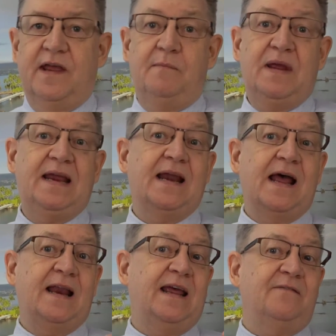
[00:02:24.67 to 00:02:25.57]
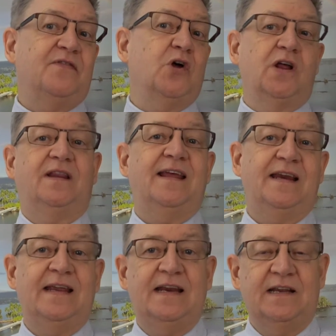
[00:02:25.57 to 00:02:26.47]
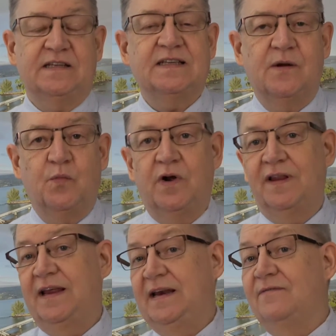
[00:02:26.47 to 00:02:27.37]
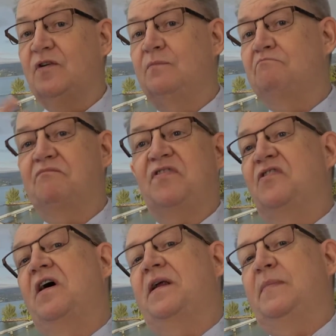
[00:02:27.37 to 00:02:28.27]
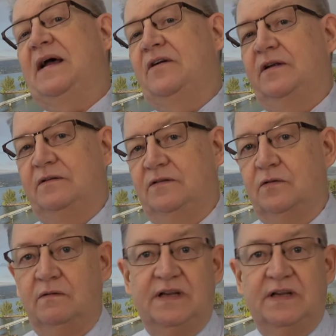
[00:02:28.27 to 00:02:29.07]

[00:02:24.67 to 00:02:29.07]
They may not have thought they needed someone. They never thought about it.